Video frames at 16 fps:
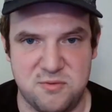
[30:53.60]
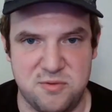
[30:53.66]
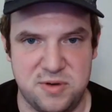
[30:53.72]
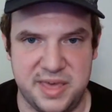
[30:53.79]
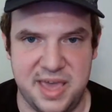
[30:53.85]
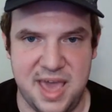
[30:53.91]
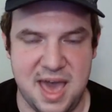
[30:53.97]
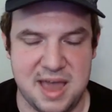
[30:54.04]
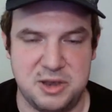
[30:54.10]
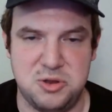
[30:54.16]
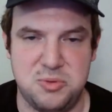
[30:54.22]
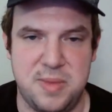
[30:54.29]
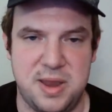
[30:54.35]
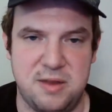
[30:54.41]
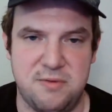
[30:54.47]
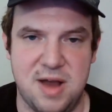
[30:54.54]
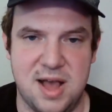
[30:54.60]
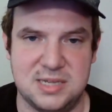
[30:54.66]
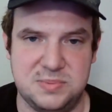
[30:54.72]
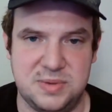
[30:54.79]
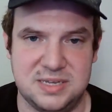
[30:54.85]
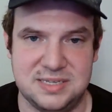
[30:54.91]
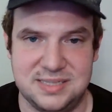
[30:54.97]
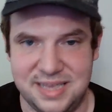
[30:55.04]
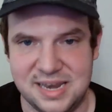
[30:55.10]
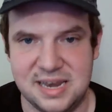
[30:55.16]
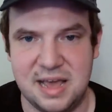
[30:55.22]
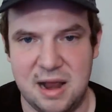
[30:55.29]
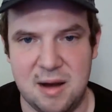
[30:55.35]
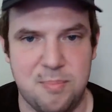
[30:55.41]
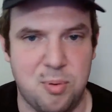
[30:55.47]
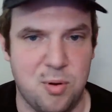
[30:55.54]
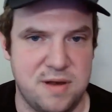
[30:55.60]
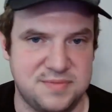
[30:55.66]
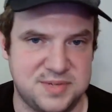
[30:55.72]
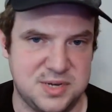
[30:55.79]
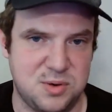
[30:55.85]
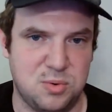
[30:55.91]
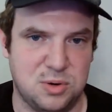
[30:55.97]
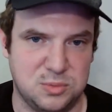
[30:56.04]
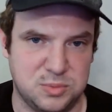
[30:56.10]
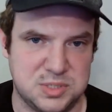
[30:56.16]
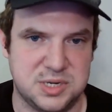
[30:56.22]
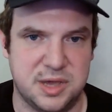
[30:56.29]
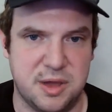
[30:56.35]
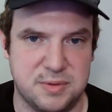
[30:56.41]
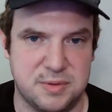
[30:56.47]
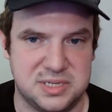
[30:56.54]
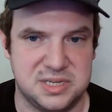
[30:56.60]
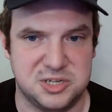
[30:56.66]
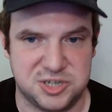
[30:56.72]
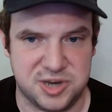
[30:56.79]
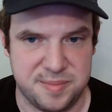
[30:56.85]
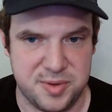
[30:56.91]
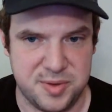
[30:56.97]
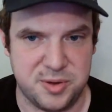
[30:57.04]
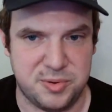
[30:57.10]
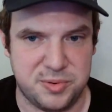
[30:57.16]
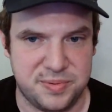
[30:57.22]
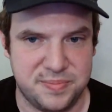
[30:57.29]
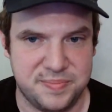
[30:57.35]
really had too many rides because the entire point of SeaWorld was to go and see Shamu.